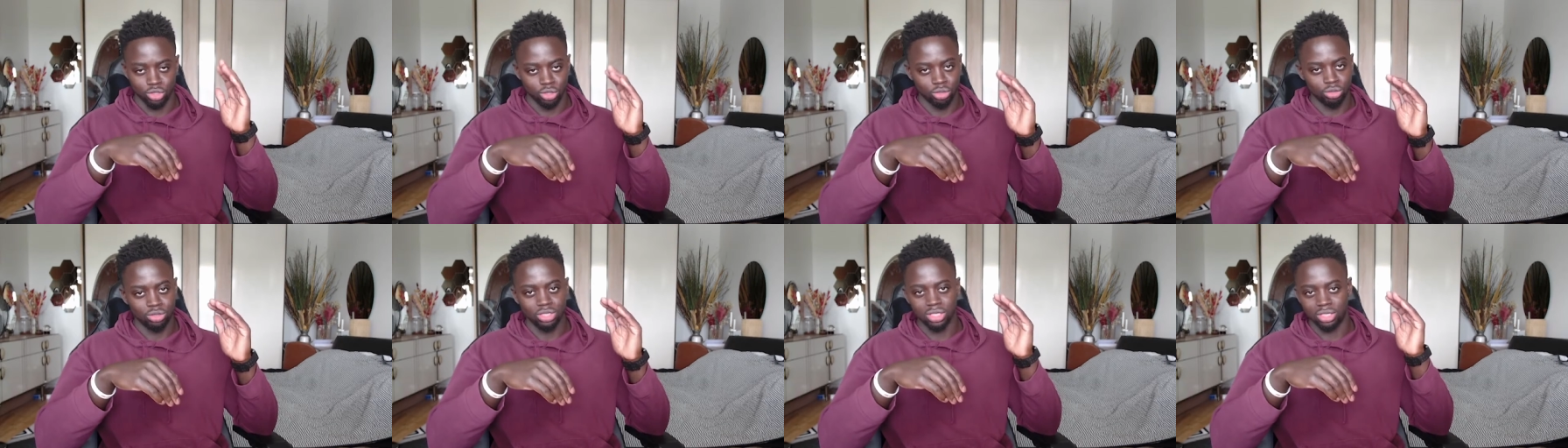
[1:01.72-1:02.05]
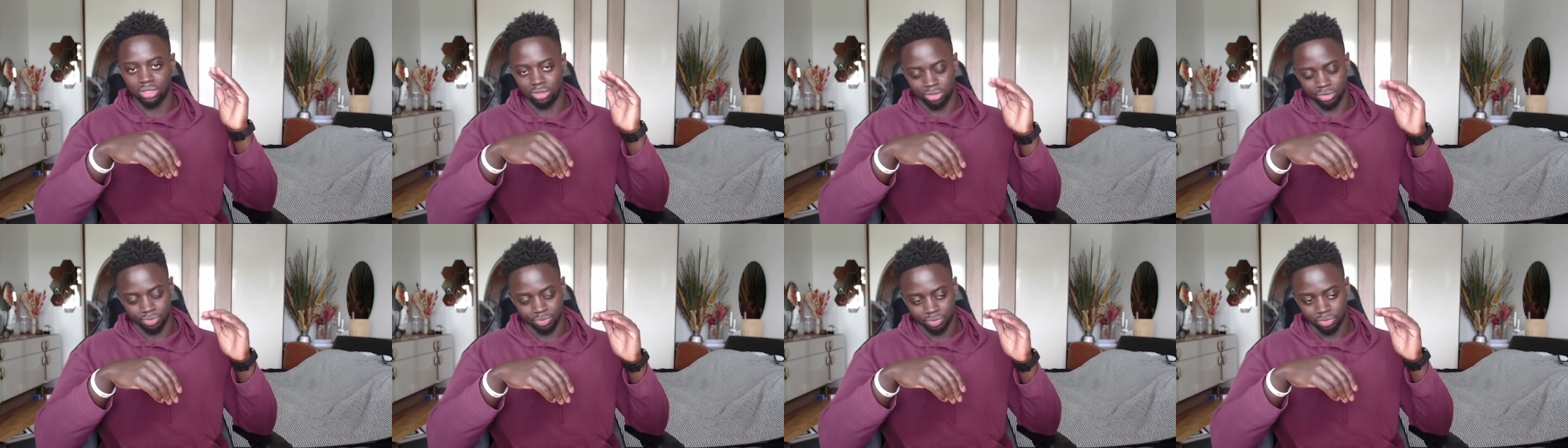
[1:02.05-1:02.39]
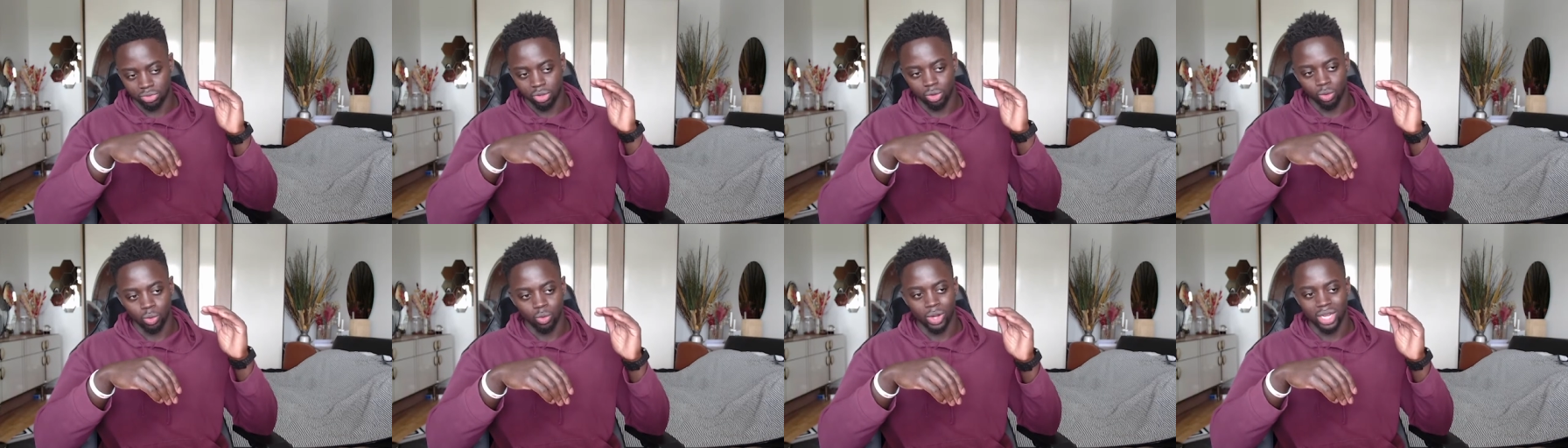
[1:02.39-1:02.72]
losing
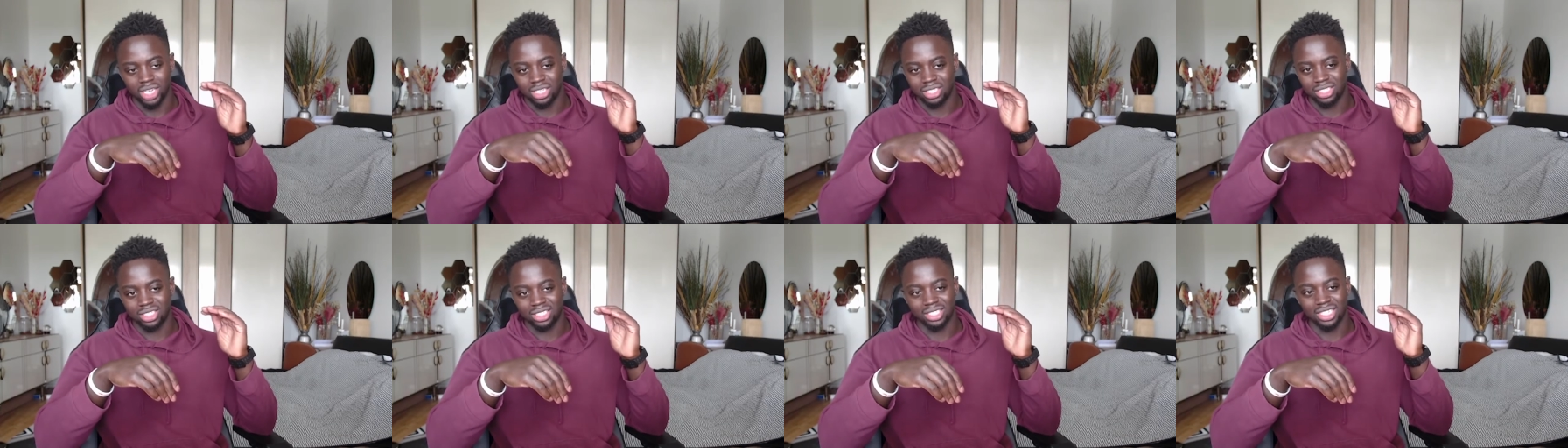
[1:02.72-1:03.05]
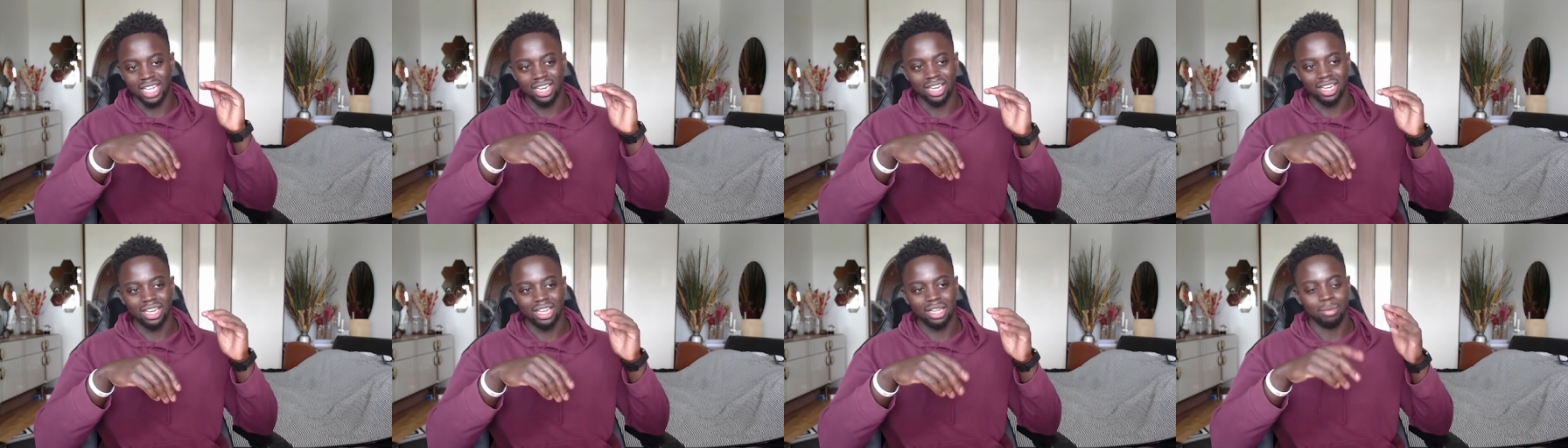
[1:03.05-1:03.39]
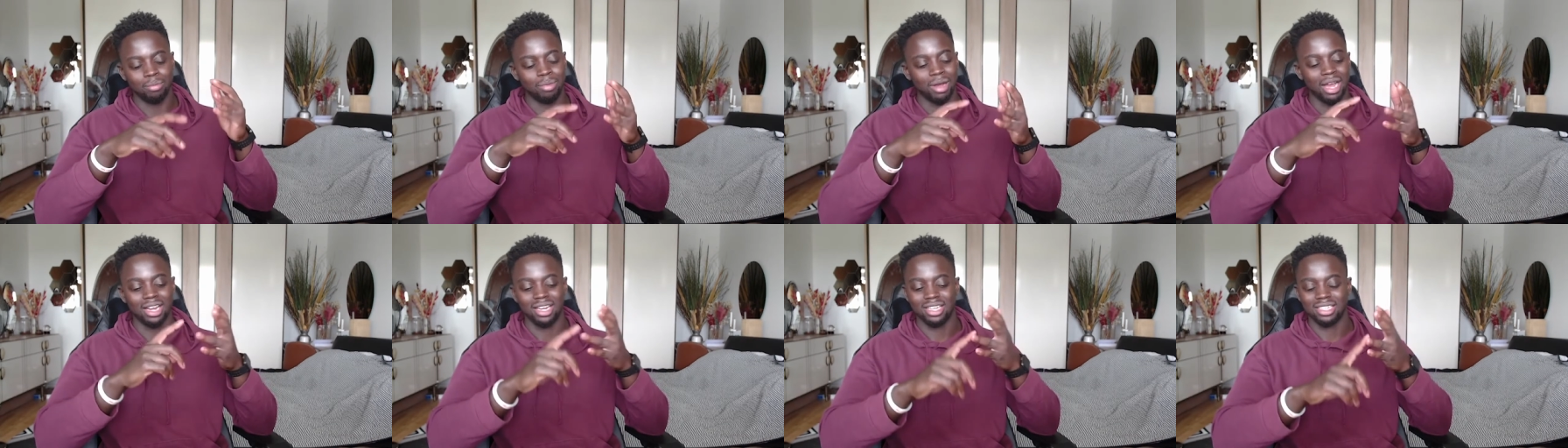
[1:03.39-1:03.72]
weight steadily,
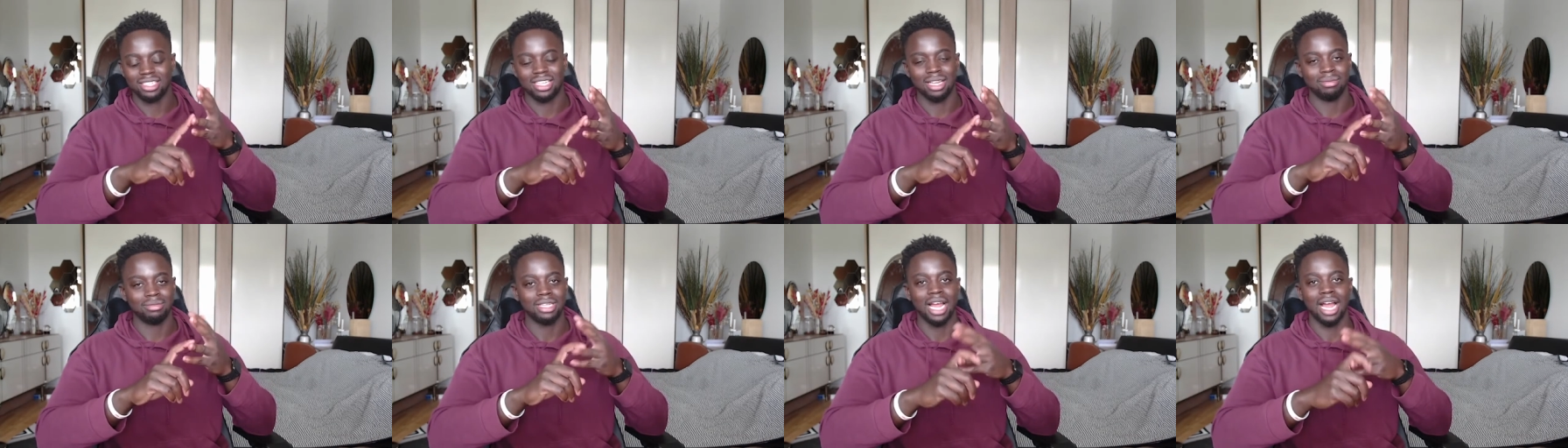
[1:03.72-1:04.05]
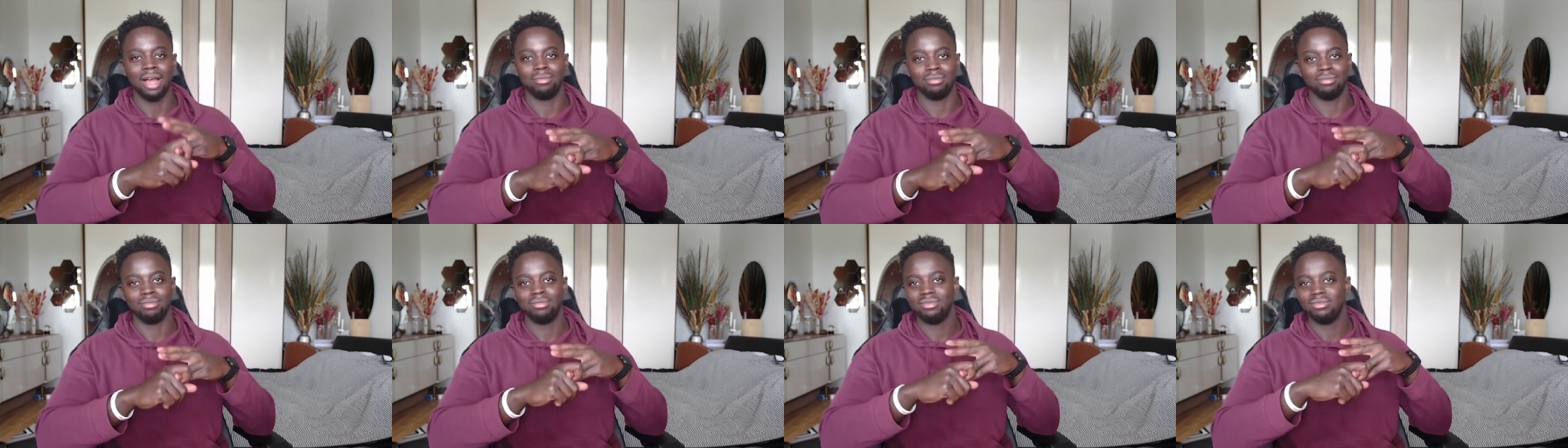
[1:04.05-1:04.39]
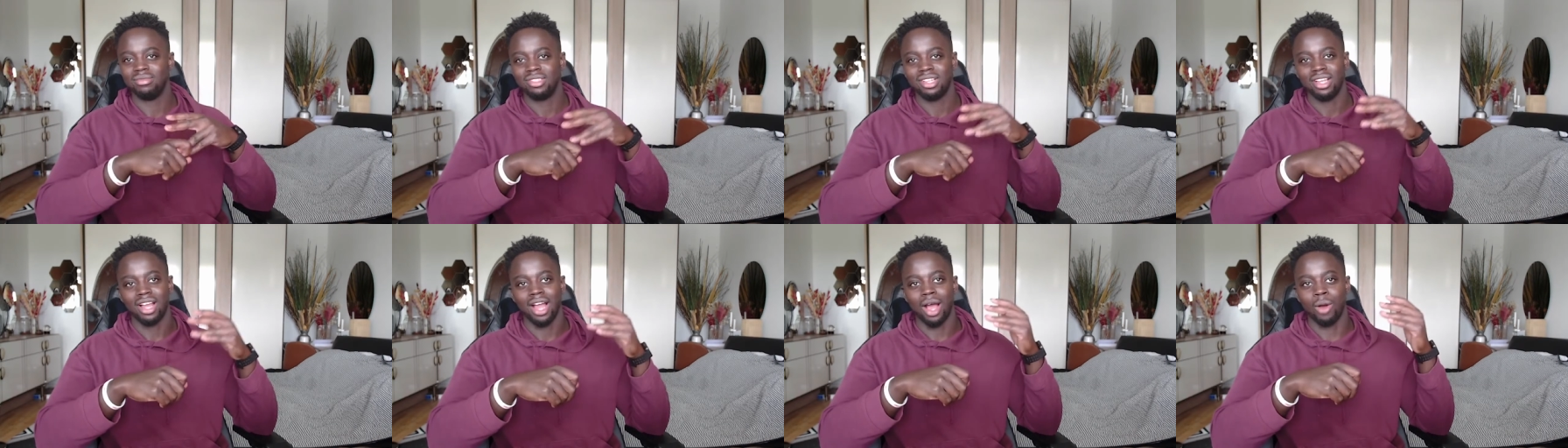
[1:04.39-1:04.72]
but at the same time,
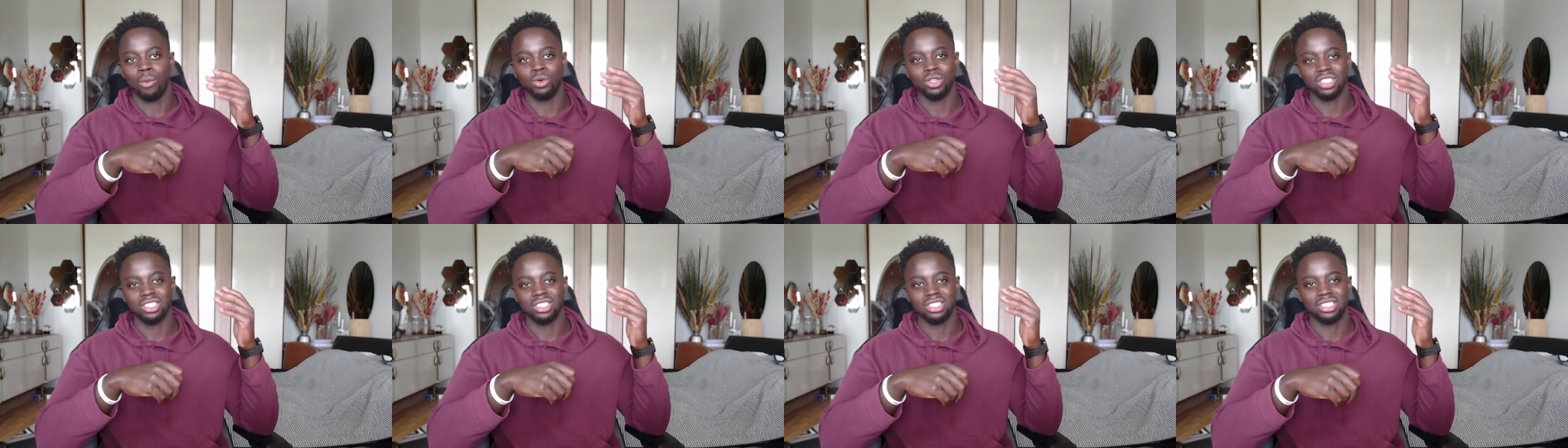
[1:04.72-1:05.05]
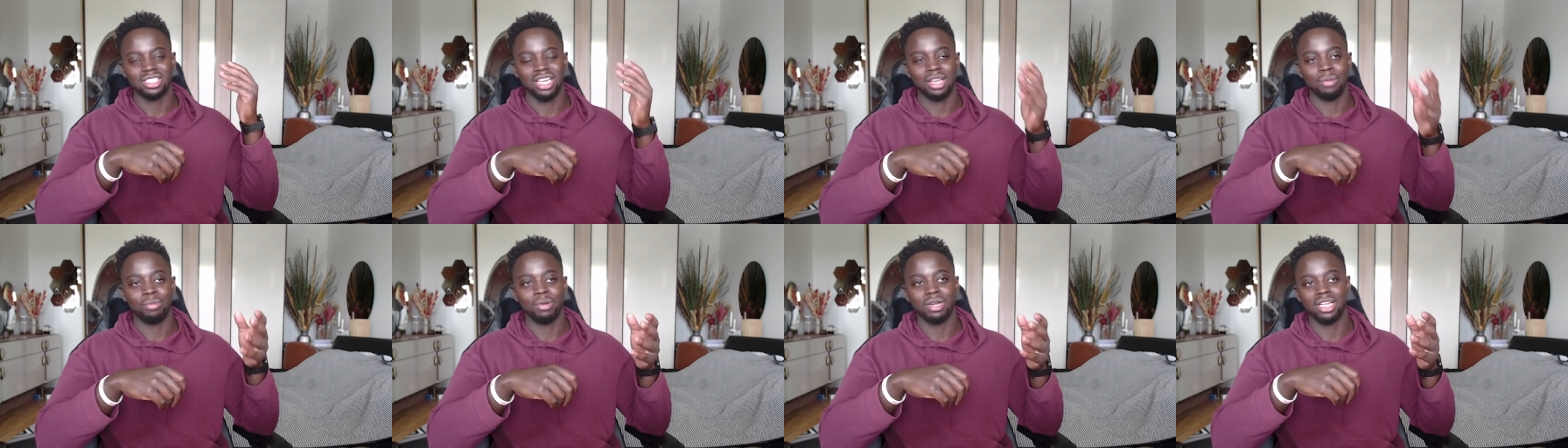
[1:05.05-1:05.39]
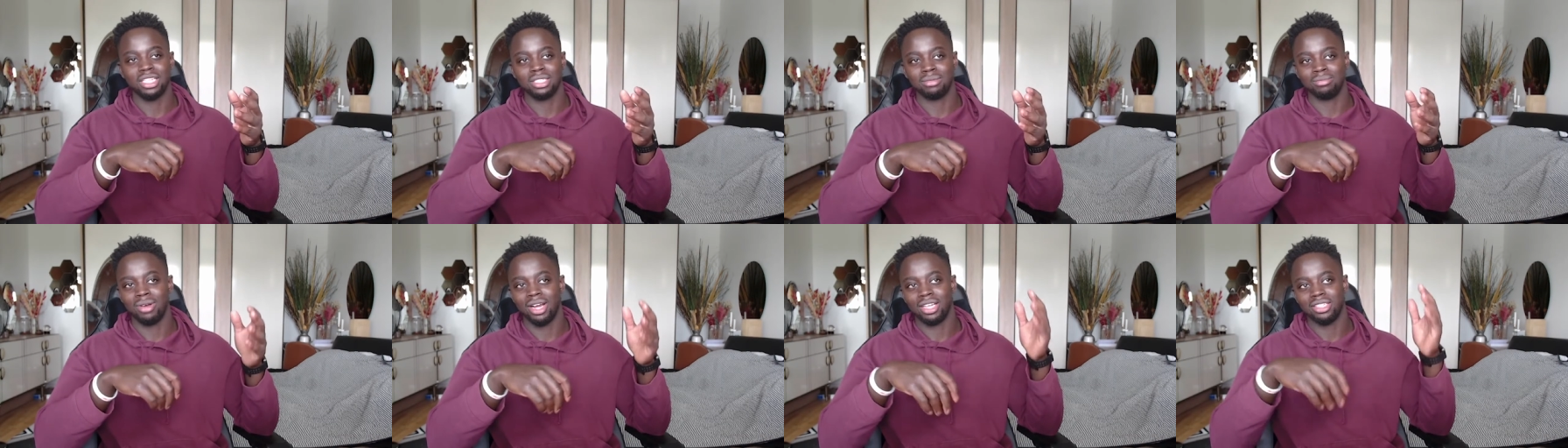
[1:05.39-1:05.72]
I wasn't sleeping
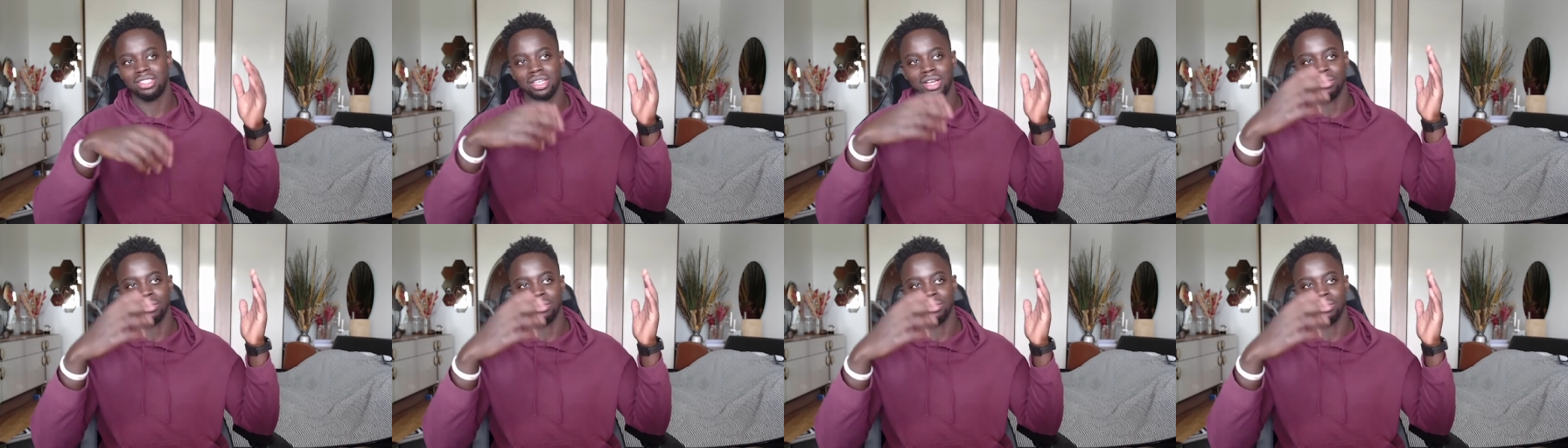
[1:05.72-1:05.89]
as much.